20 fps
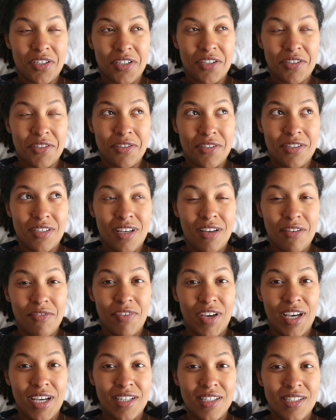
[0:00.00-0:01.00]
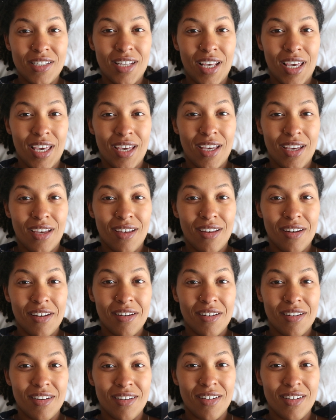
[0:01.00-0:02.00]
goes fast
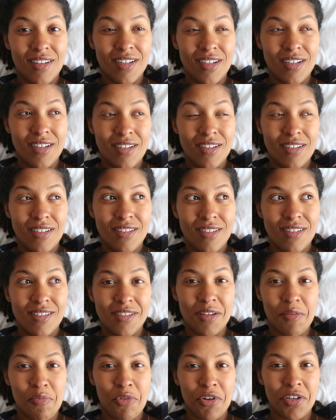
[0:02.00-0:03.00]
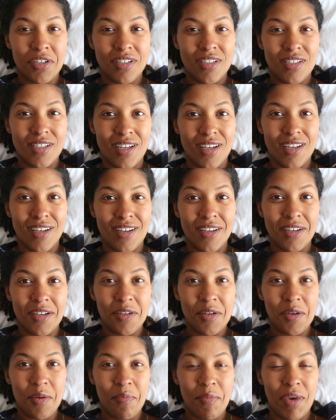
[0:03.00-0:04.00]
and somewhat
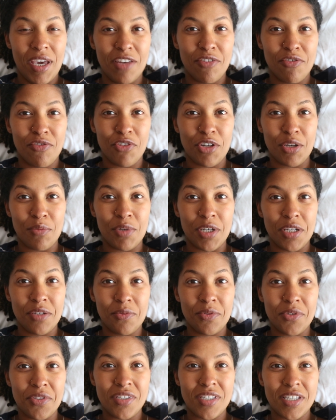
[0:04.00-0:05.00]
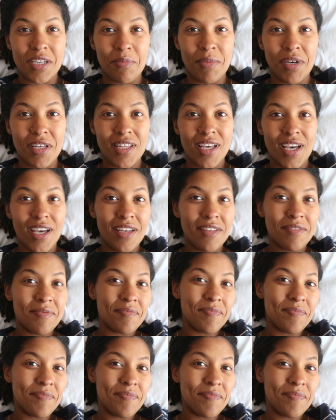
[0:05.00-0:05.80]
pain-free, but we'll see about that.